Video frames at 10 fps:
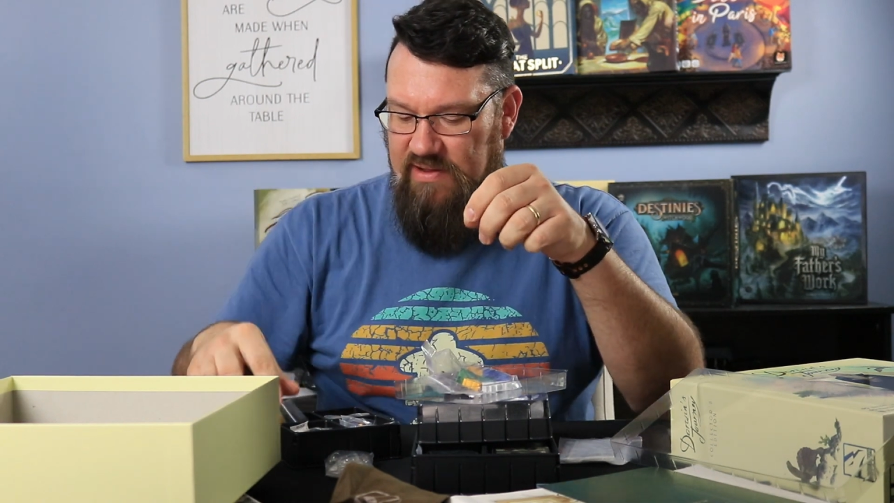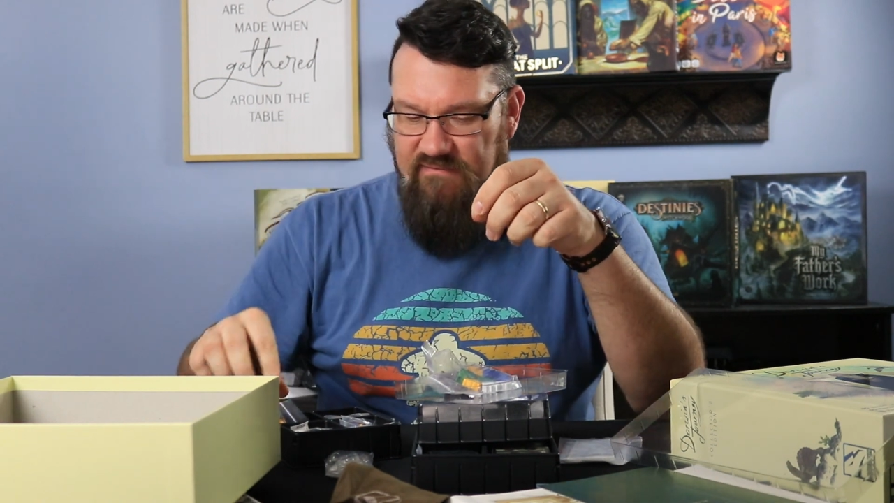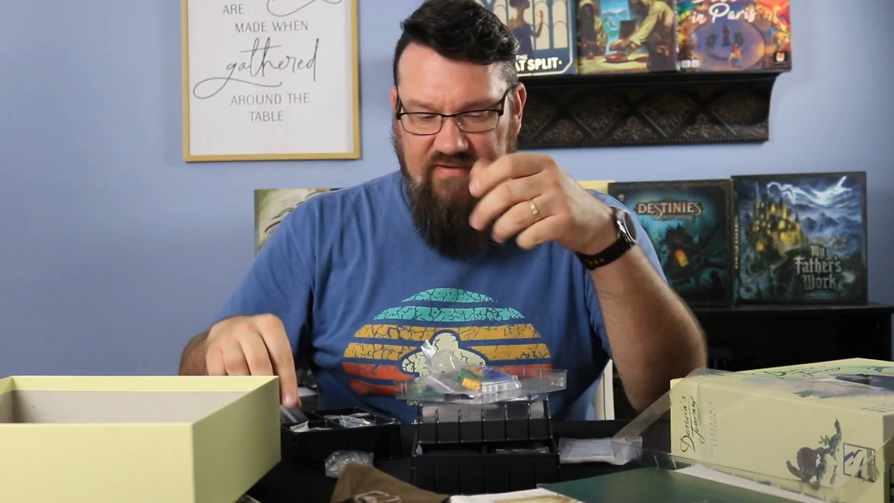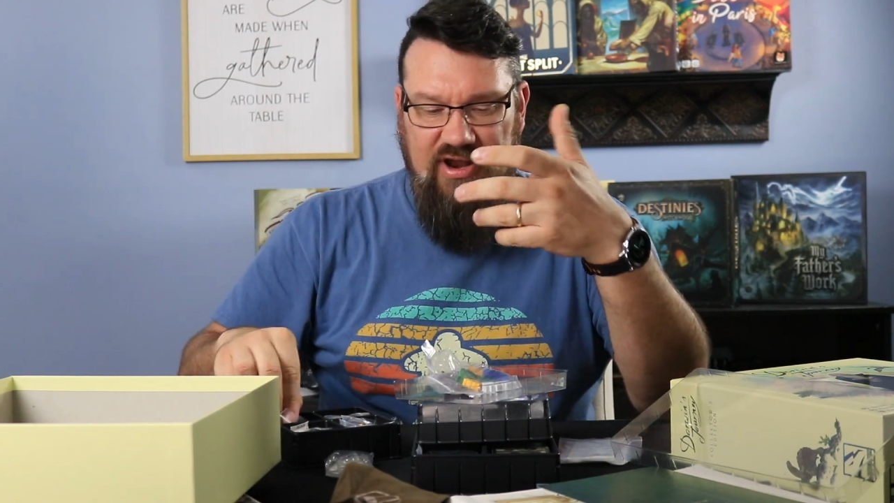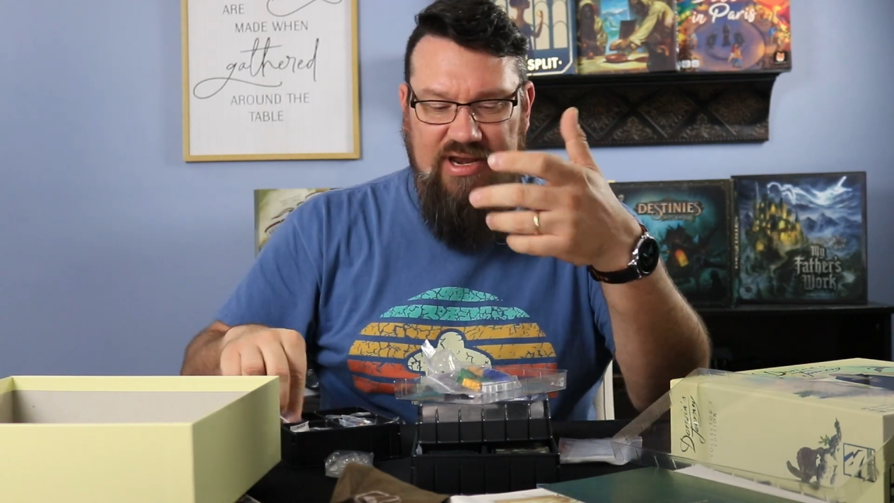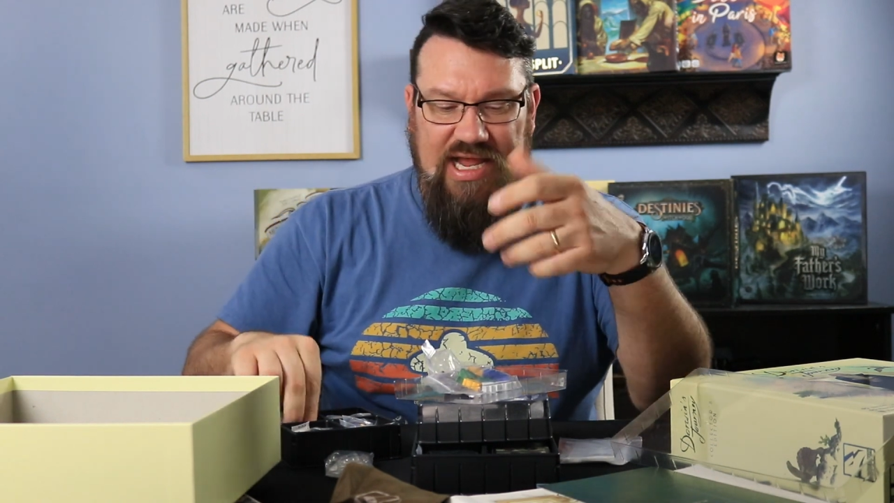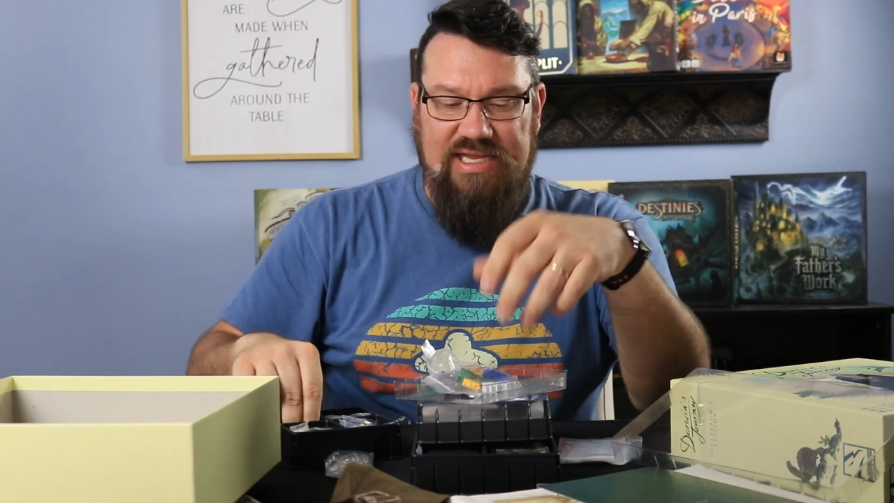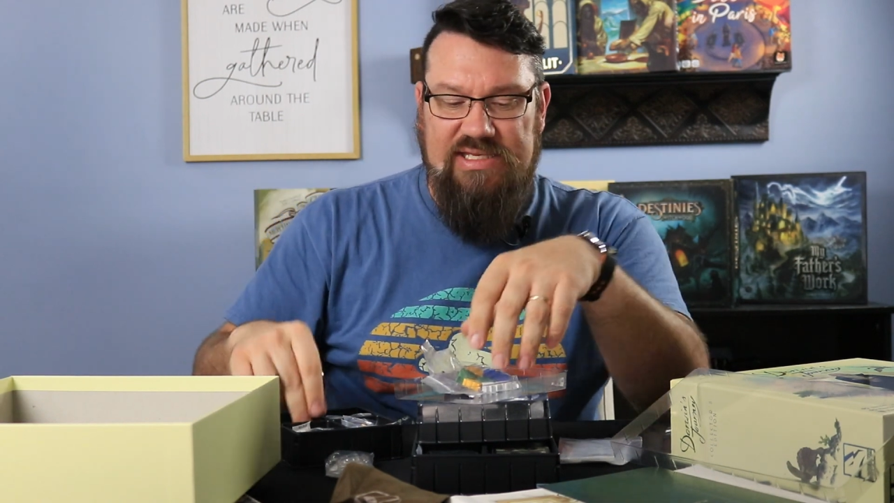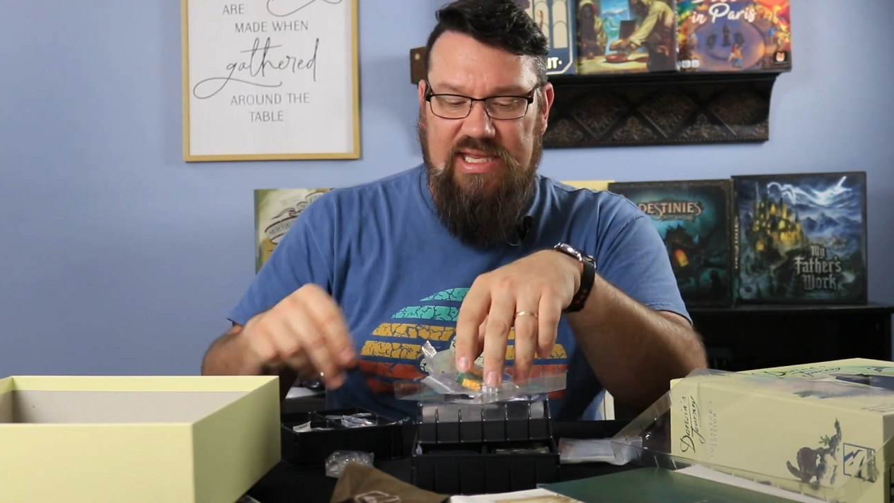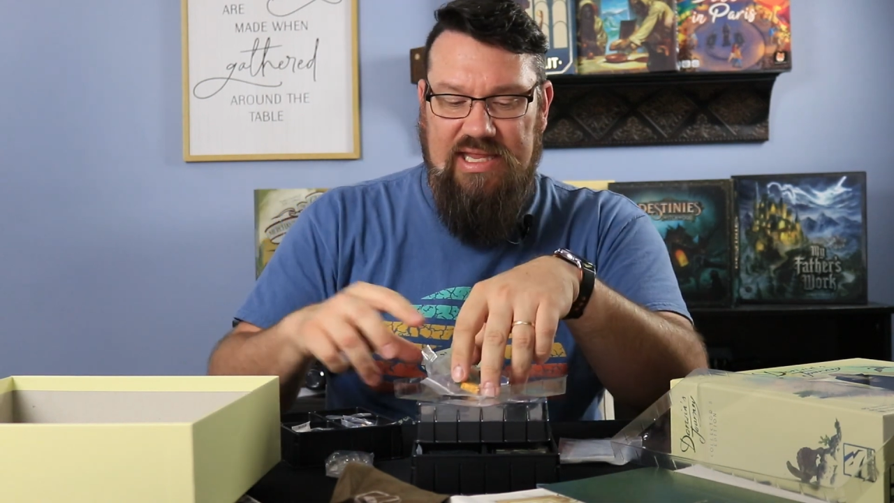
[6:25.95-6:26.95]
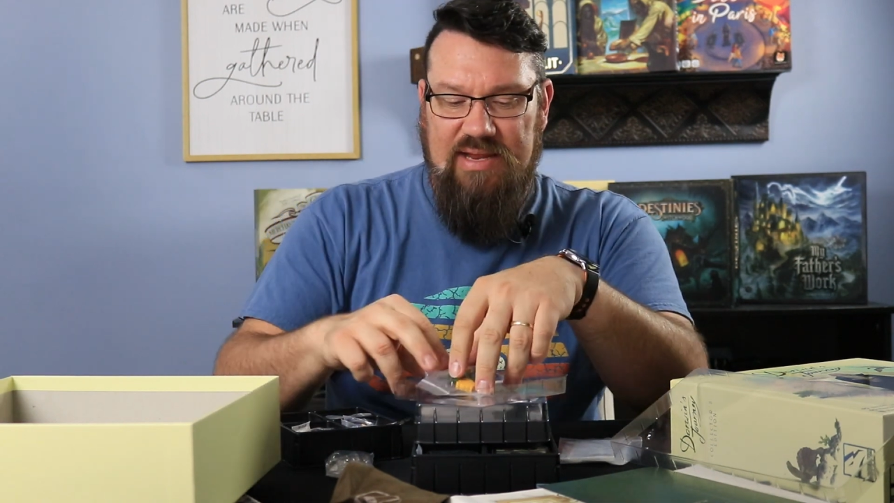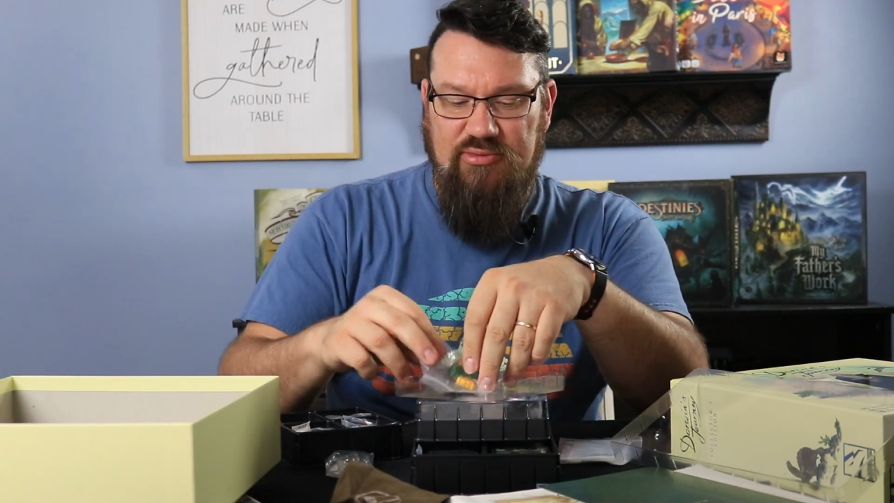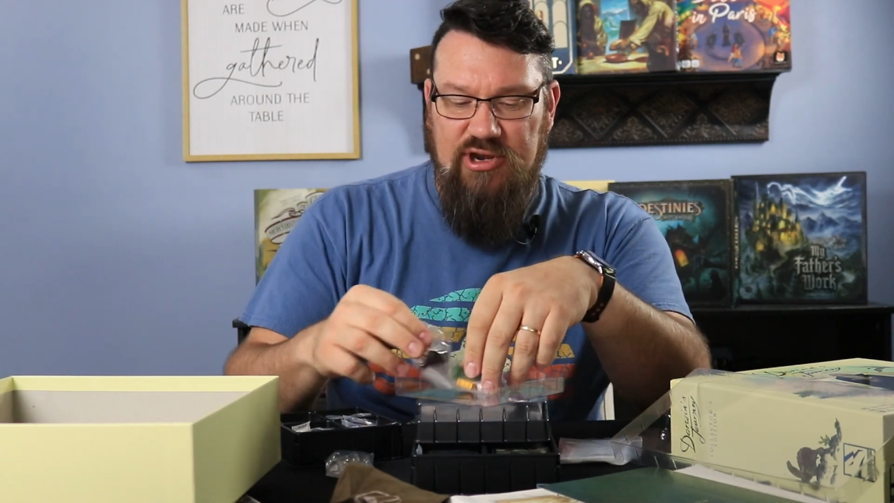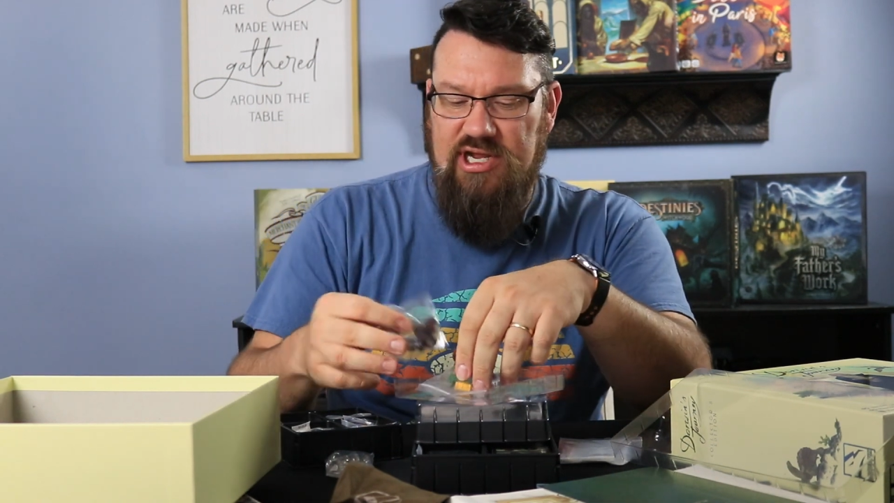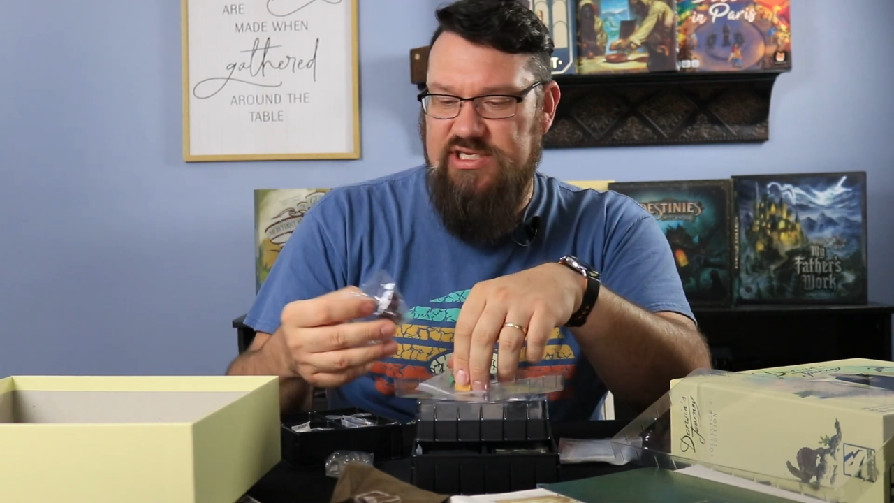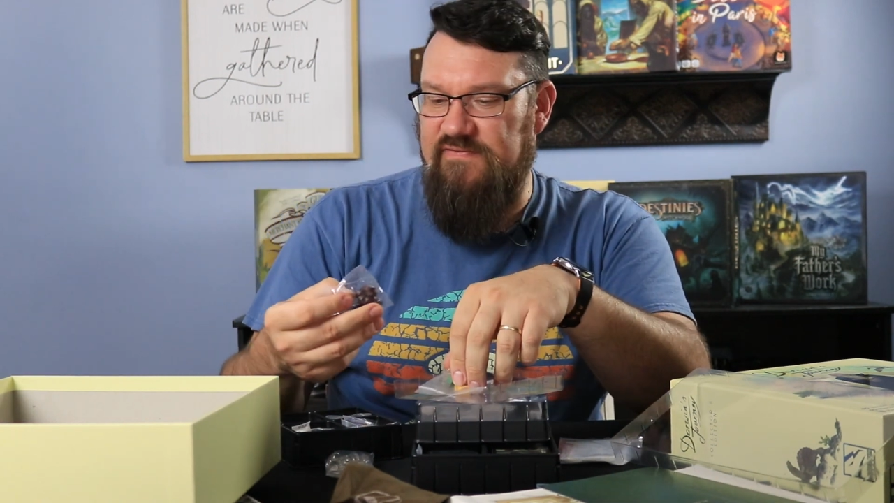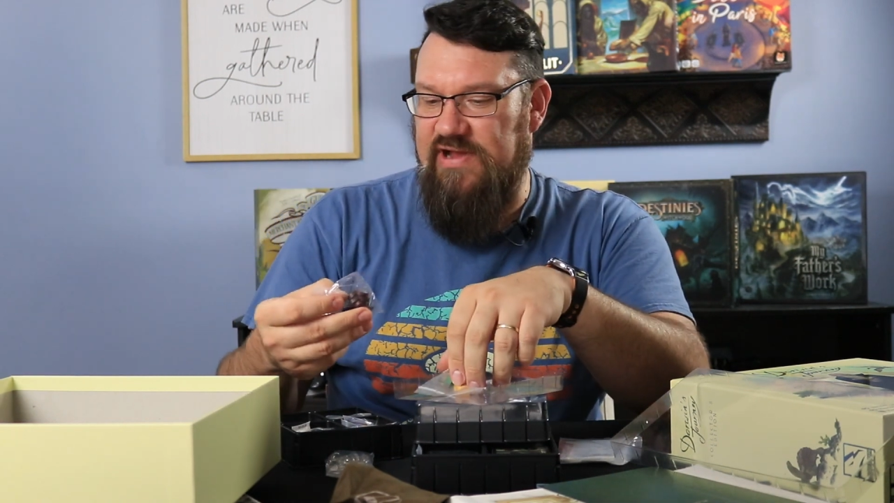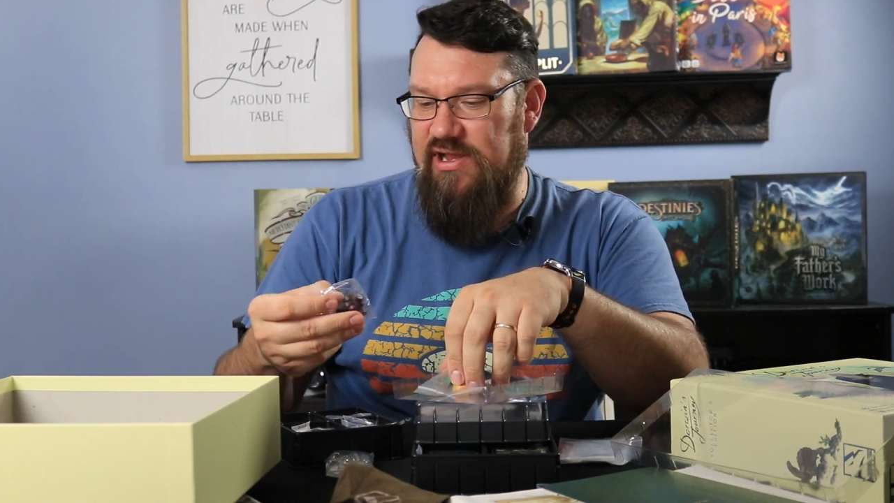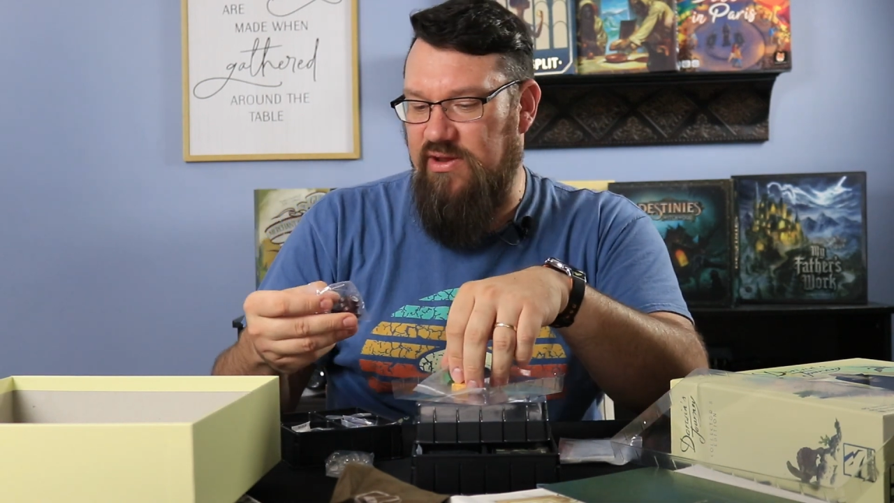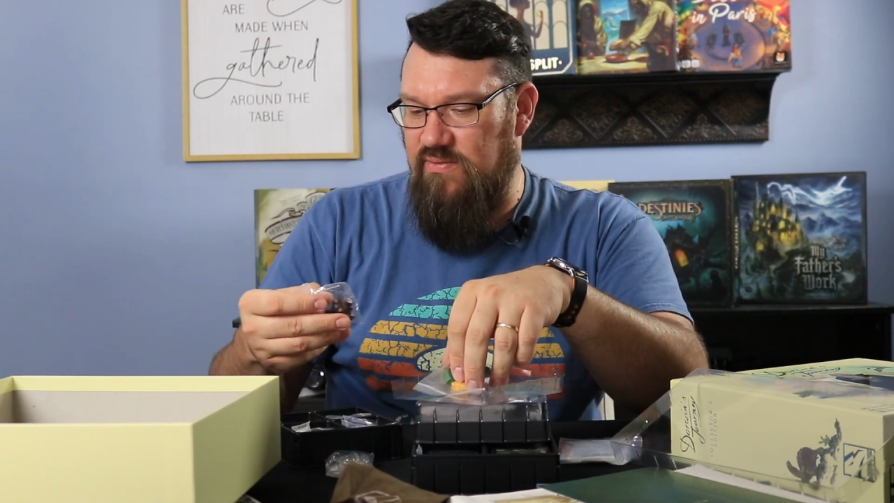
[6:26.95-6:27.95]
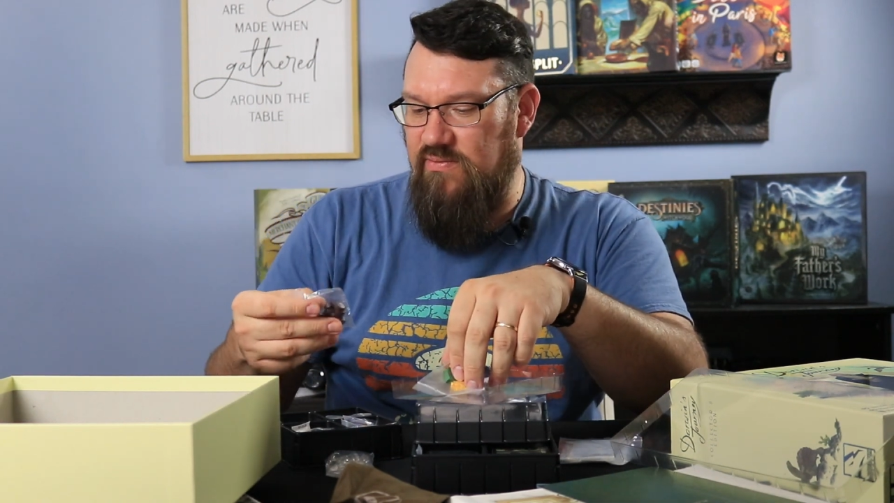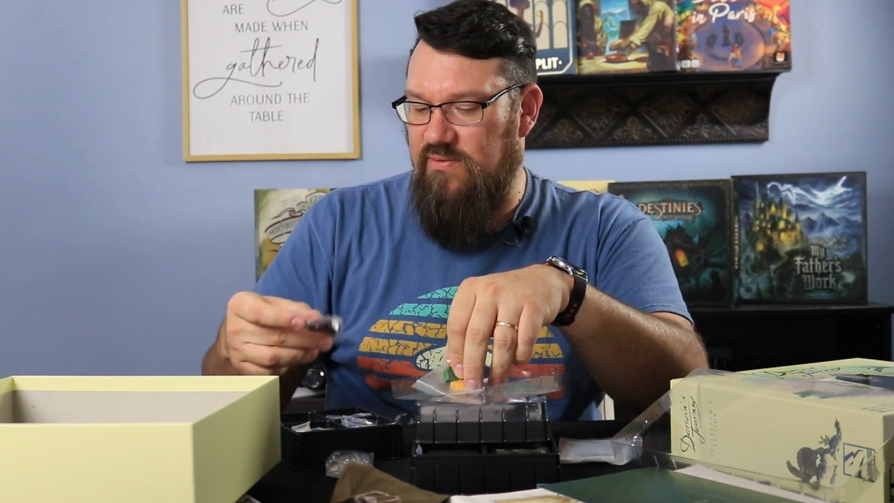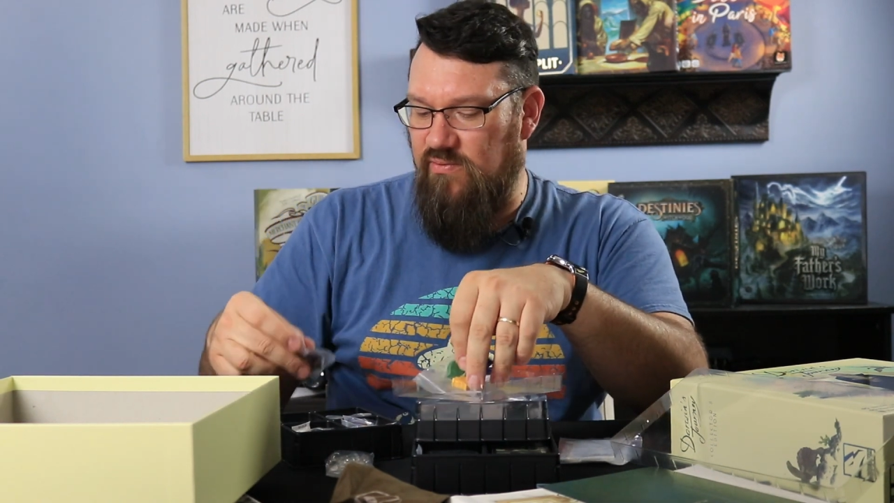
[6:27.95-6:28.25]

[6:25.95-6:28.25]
very nice. Like, production value,